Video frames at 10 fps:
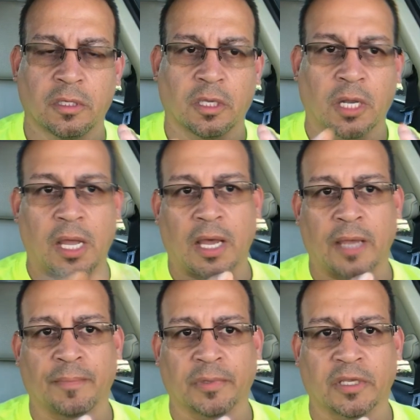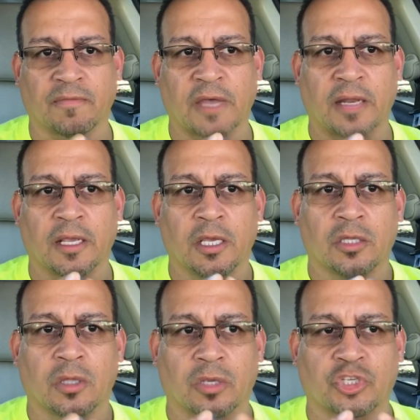And I believe that
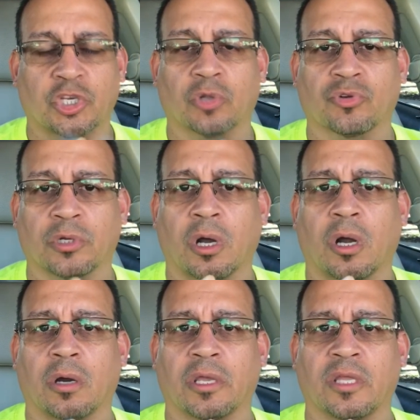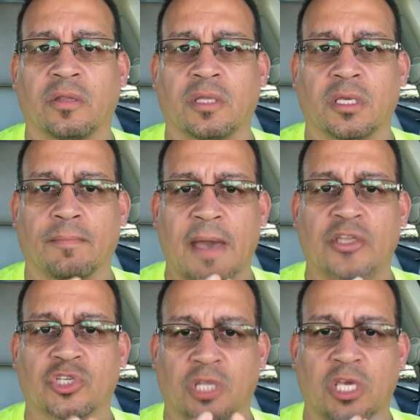children are in the
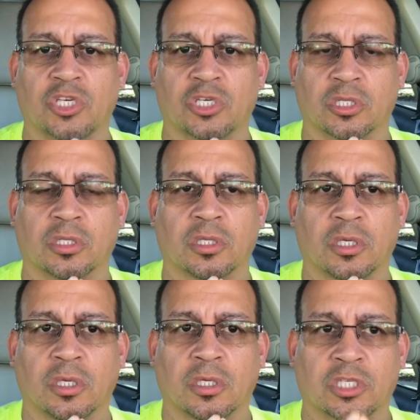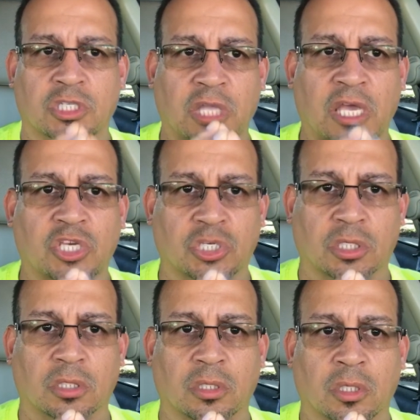imagination
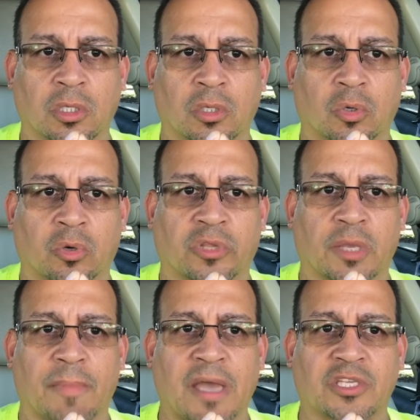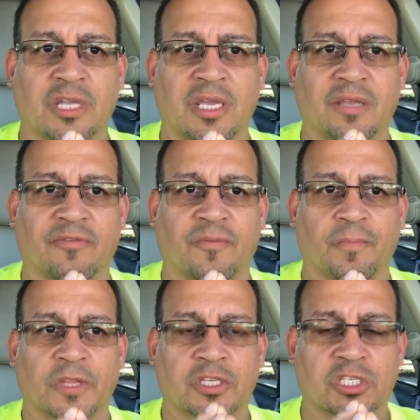station, or the imaginative
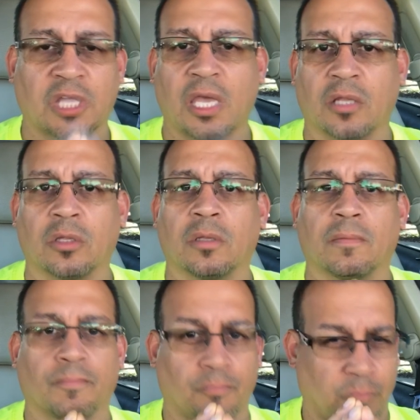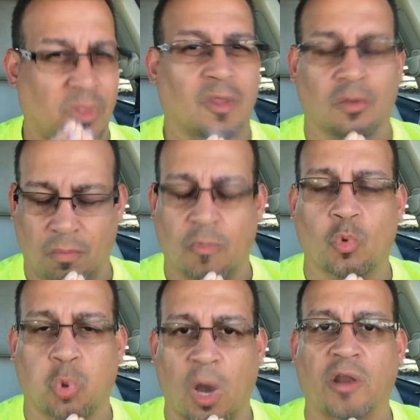state,
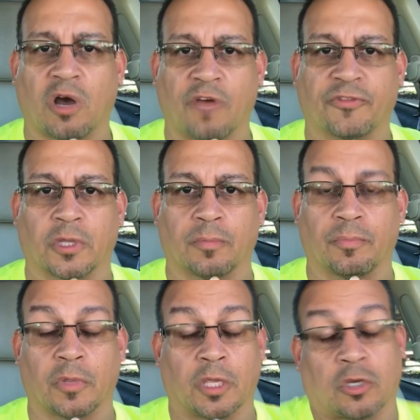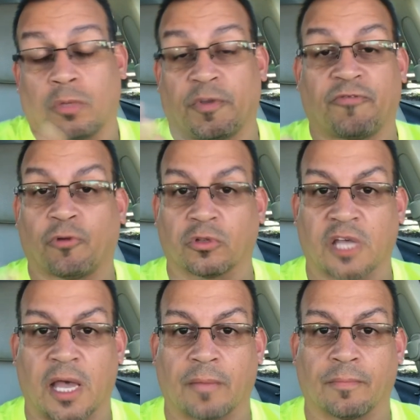quite often. It could be full
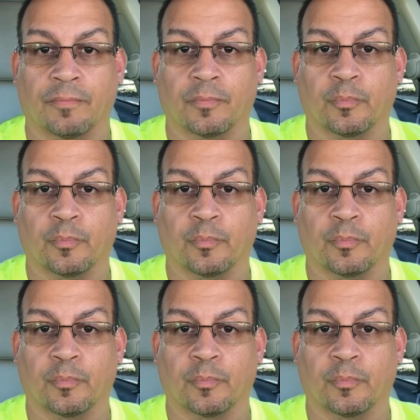time.